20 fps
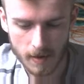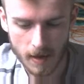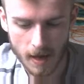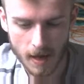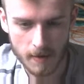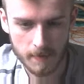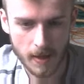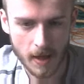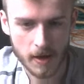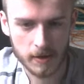
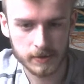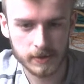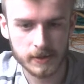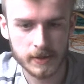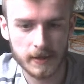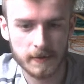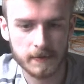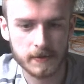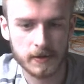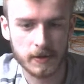Else
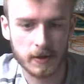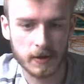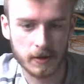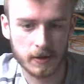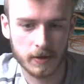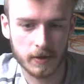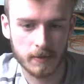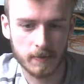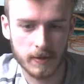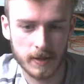ifs are
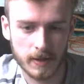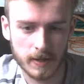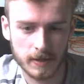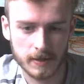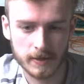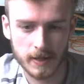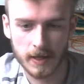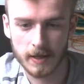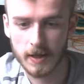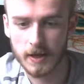good
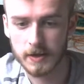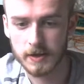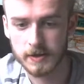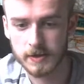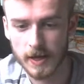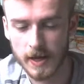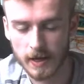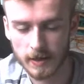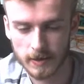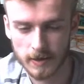because they allow you to
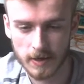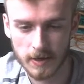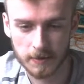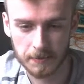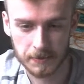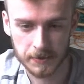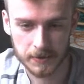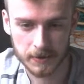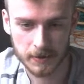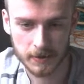stack on
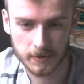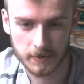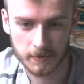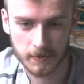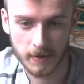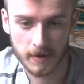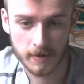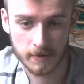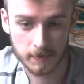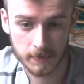and
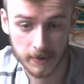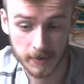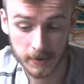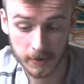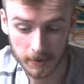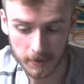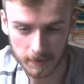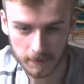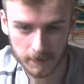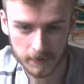
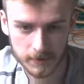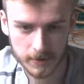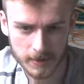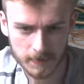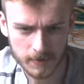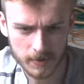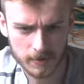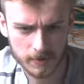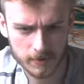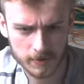reserve
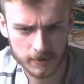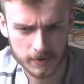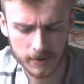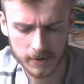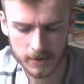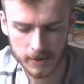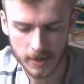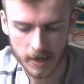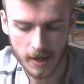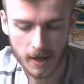CPU
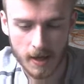usage,